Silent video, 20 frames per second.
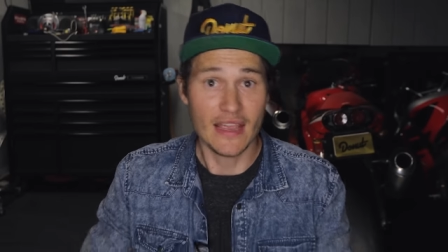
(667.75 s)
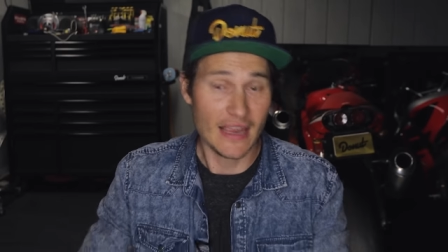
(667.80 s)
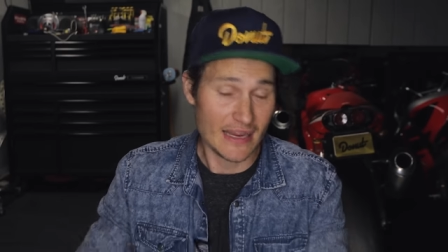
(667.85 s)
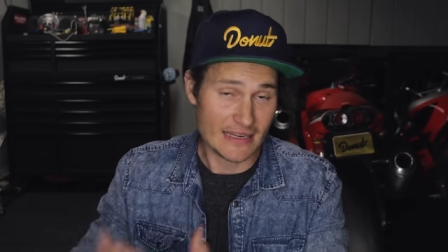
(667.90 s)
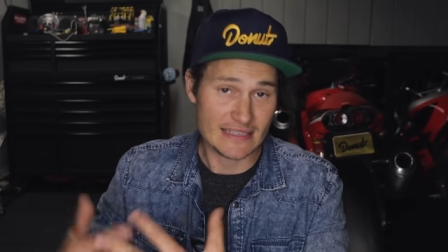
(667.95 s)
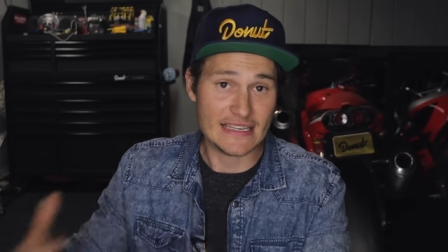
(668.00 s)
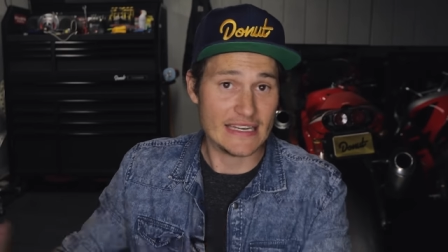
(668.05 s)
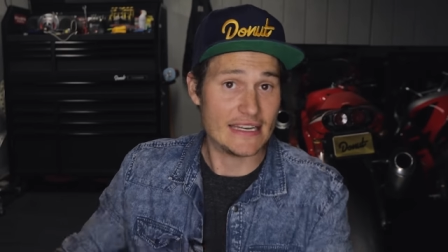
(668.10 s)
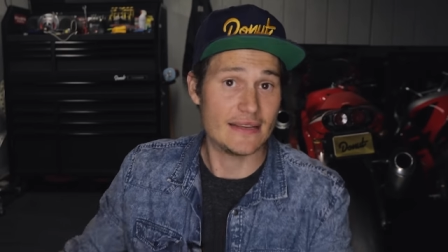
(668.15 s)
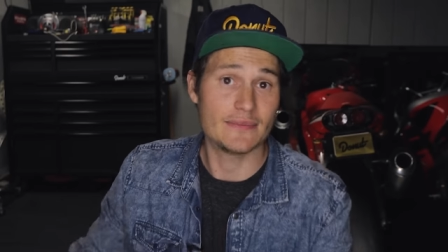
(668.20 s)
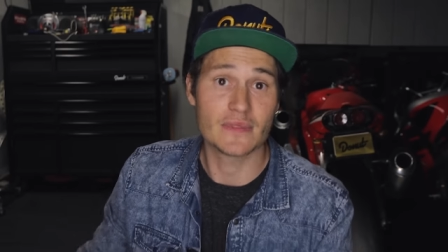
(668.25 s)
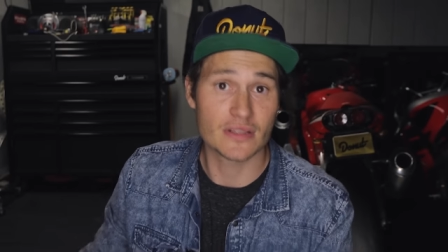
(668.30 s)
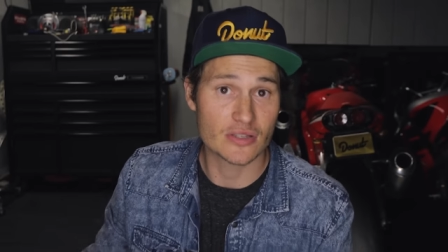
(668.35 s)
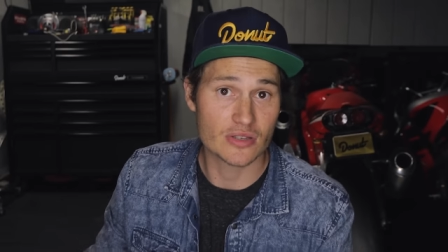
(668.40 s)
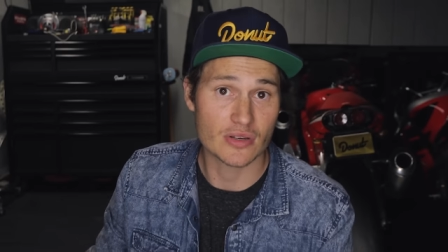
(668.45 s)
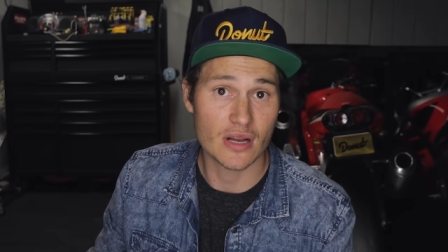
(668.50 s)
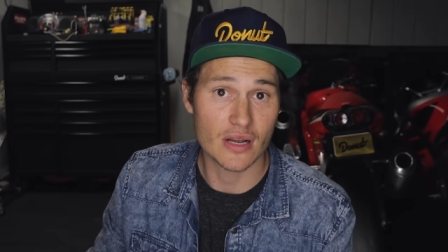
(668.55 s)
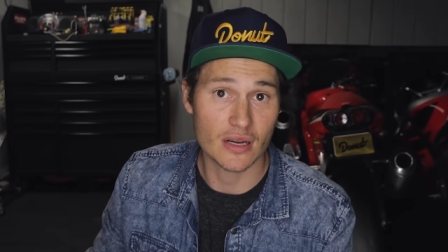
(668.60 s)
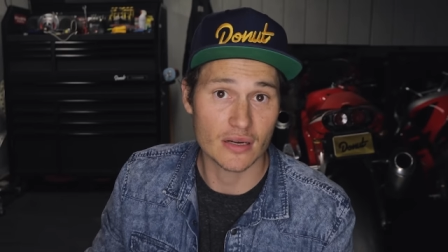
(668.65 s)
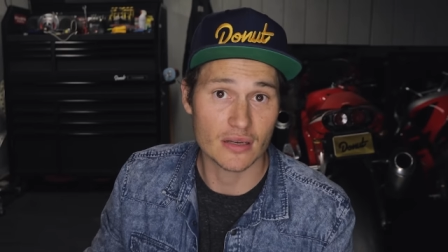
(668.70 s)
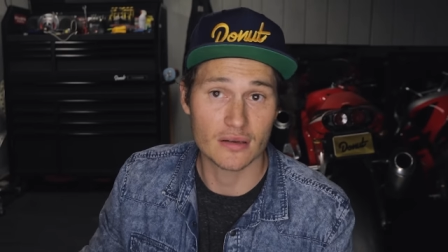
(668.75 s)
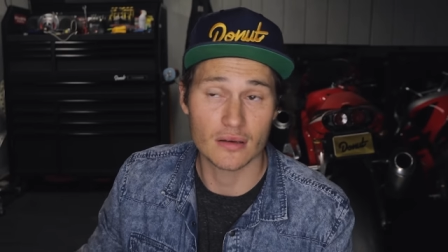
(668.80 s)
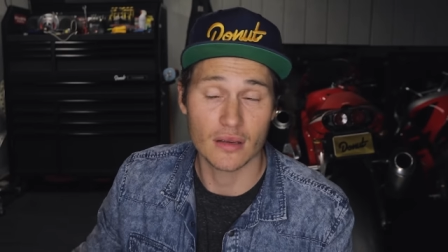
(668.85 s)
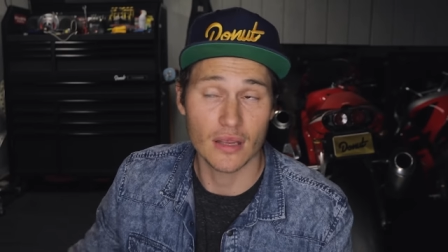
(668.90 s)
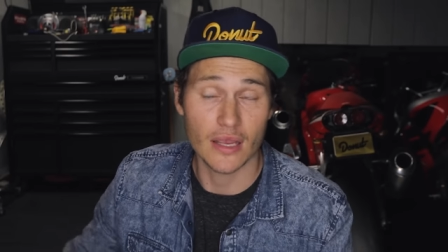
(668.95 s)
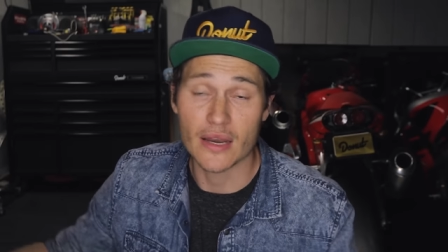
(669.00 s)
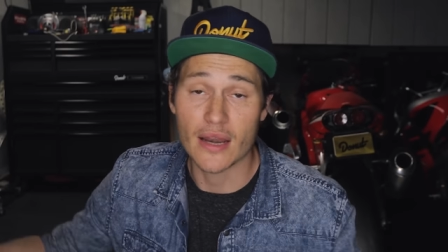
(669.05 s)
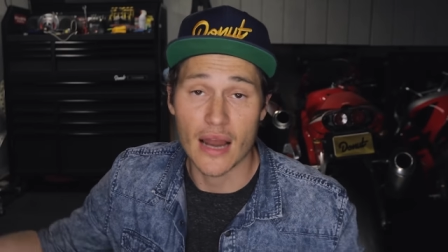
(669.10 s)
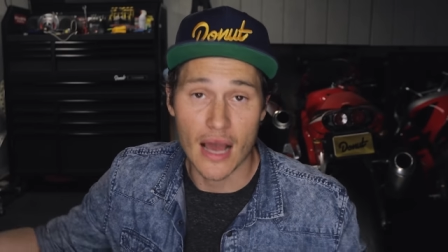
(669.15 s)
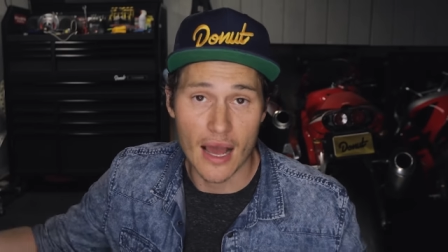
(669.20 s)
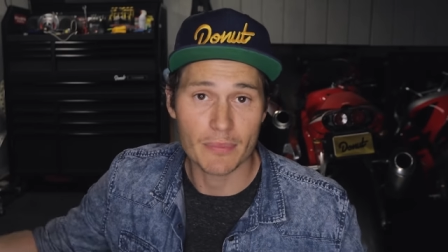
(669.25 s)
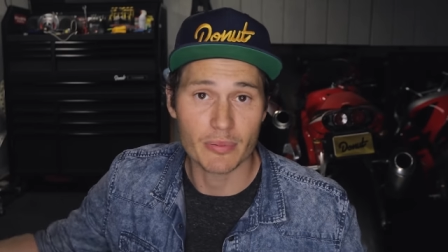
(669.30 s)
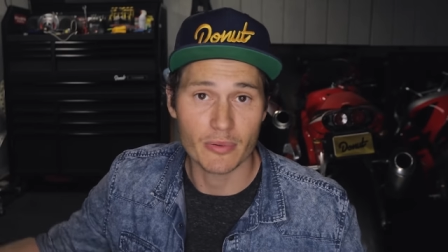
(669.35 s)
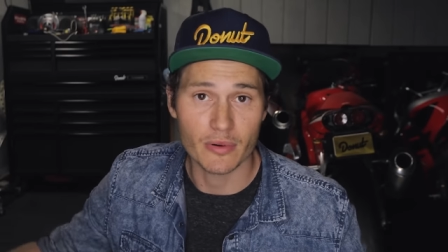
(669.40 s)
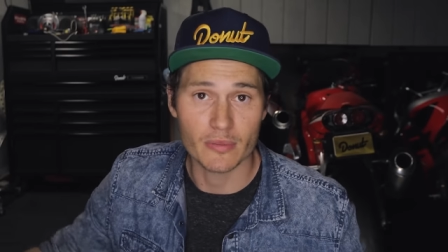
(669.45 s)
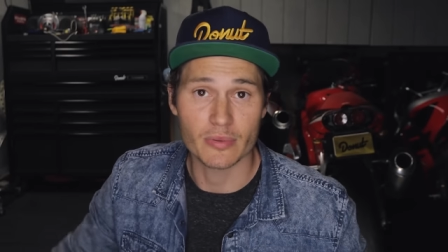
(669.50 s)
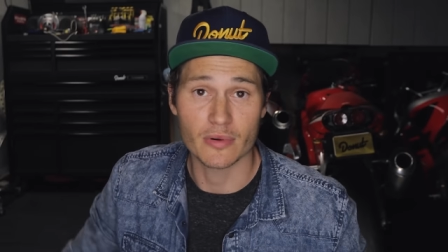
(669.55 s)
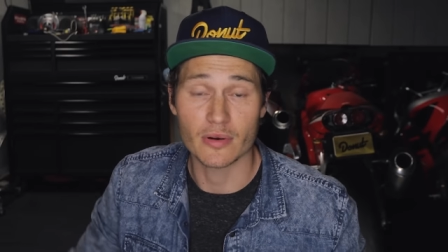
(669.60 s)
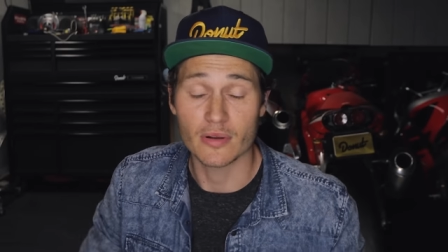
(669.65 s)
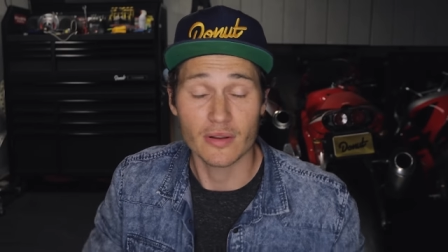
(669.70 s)
and deem the truck
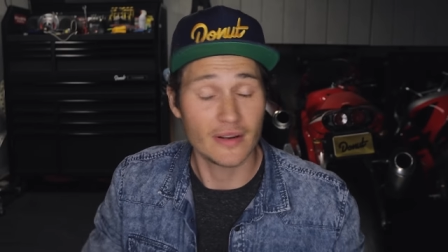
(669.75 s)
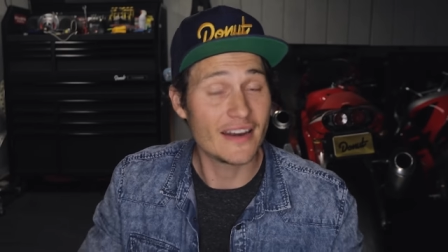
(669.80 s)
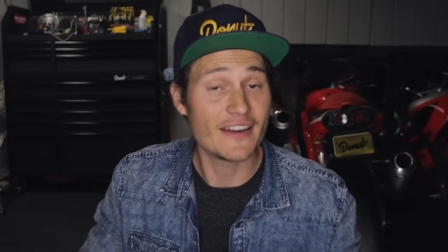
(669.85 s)
inoperable.